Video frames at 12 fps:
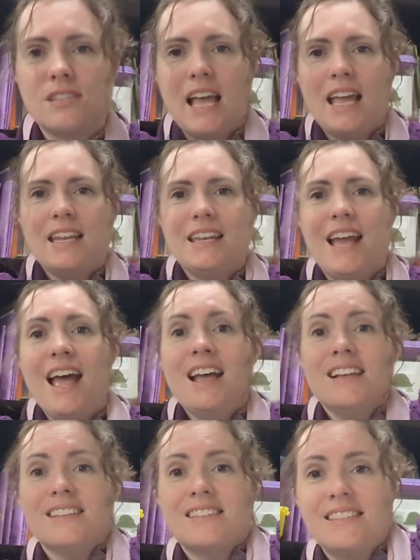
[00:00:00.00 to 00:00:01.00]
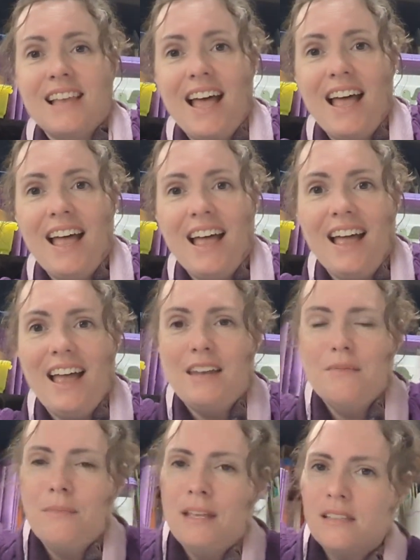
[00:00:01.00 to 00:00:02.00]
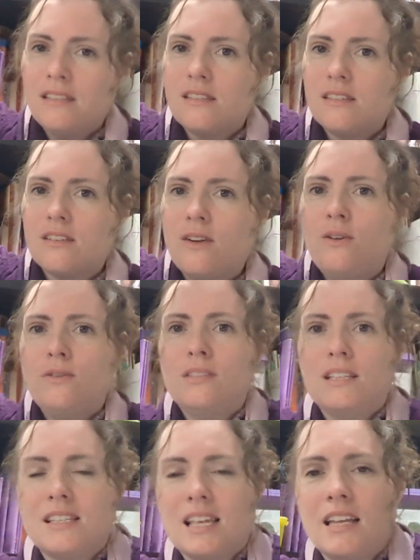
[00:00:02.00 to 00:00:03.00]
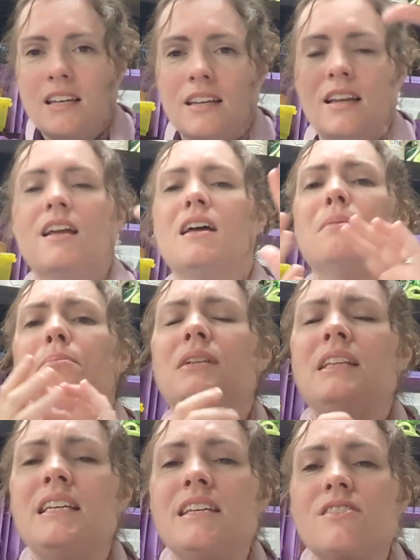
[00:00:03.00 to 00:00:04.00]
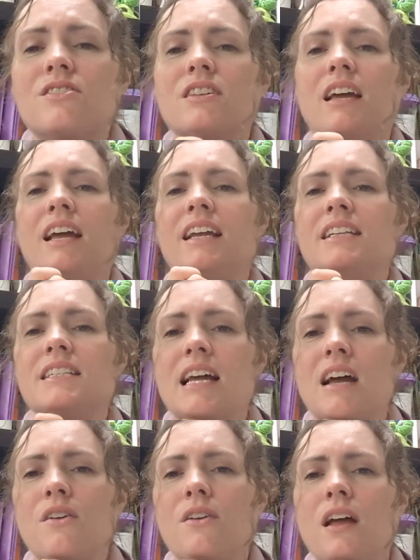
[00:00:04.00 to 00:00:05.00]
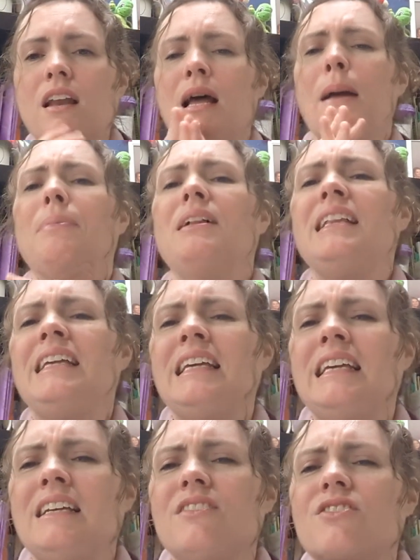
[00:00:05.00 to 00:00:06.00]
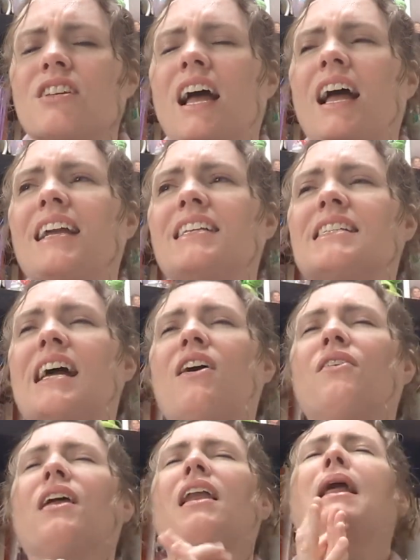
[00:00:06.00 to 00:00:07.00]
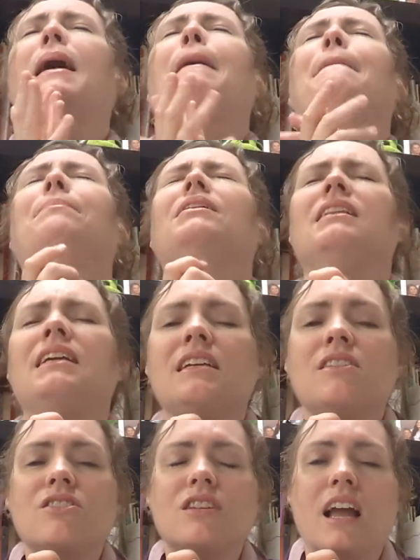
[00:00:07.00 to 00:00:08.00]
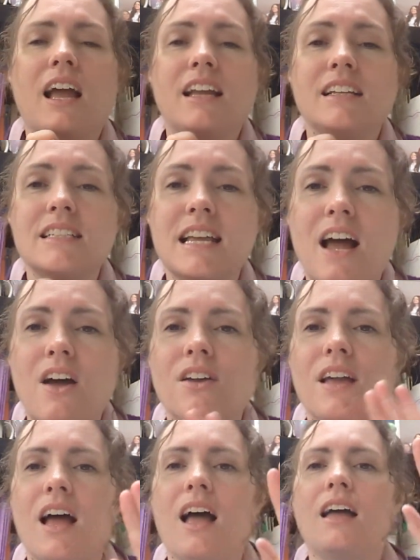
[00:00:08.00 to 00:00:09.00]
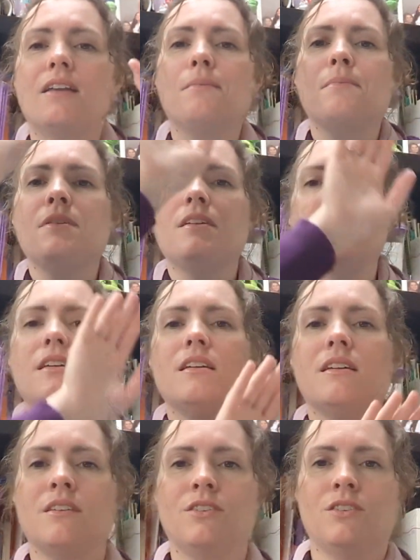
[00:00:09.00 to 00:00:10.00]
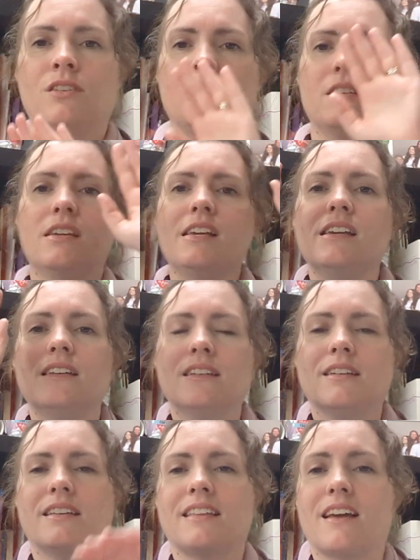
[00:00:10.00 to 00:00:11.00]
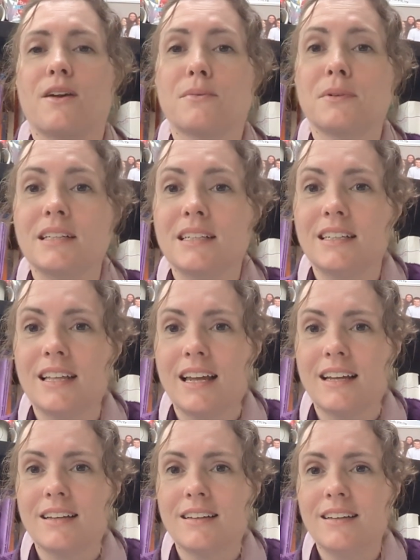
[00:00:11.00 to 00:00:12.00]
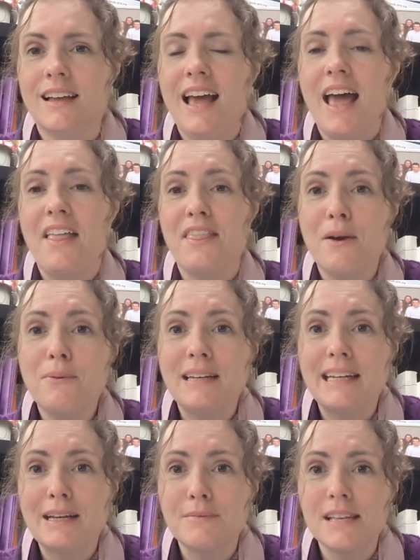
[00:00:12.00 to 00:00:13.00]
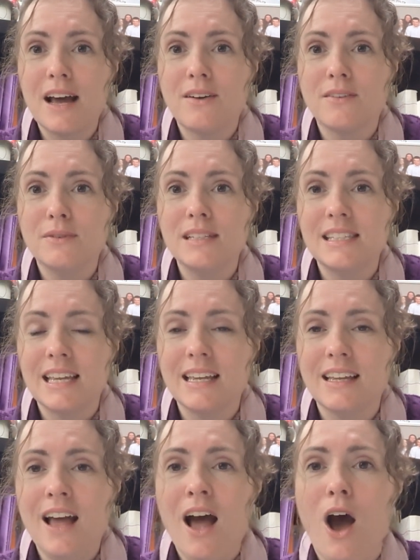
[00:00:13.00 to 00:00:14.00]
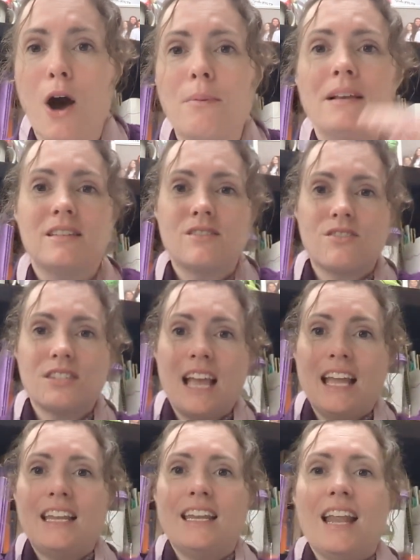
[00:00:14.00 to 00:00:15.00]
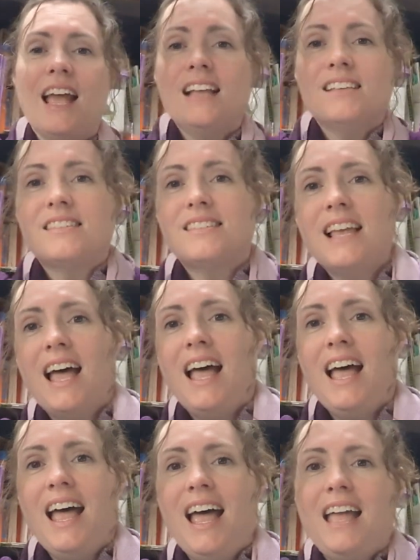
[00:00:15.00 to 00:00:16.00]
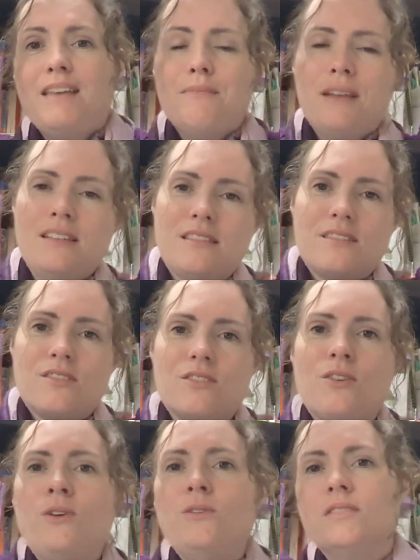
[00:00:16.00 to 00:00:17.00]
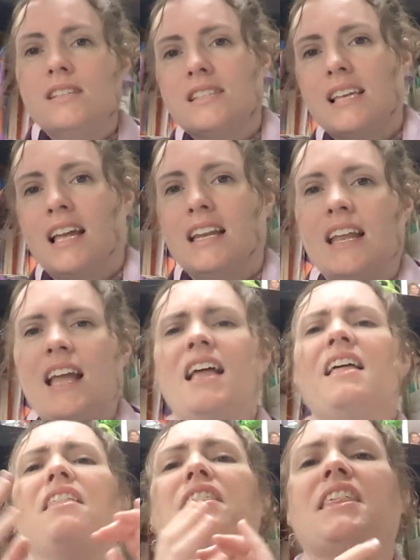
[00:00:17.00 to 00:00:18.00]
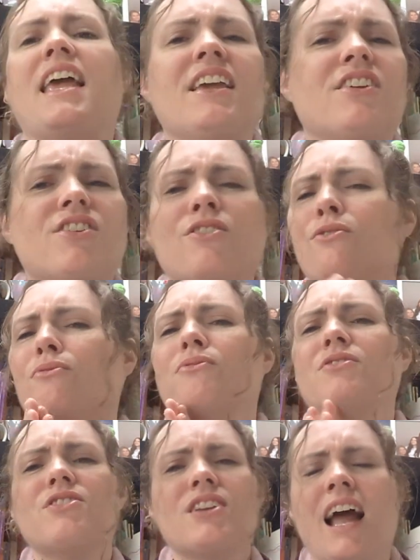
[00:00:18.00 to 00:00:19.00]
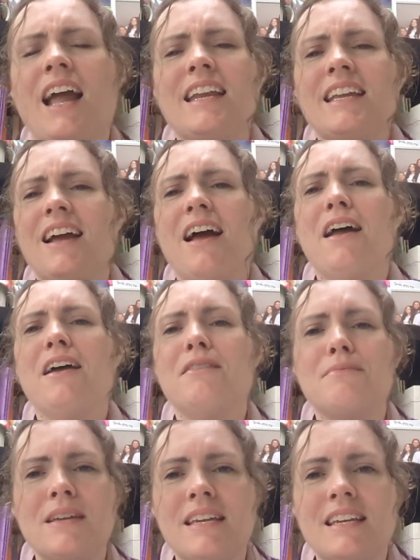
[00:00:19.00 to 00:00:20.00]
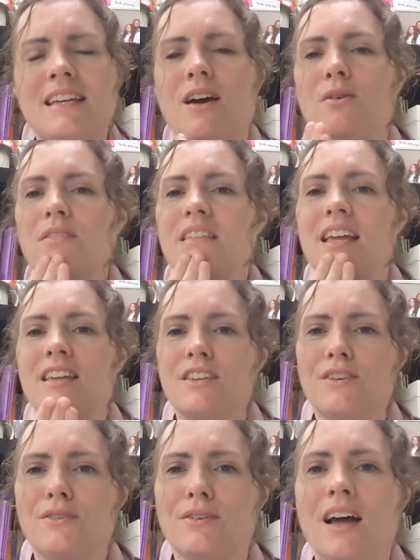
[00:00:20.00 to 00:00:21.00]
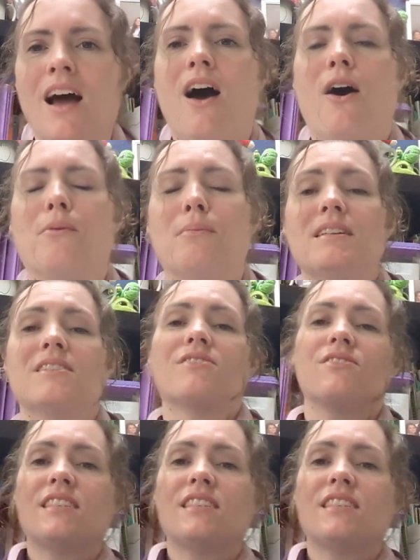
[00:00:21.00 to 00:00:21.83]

Sun, Sun, Mr. Golden Sun, please shine down on, please shine down on, please shine down on me. I got really good at it. And then when he comes out, we sing, Oh, Mr. Sun, Sun, Mr. Golden Sun, thank you for shining on me. Oh, thank you. Oh, Mr.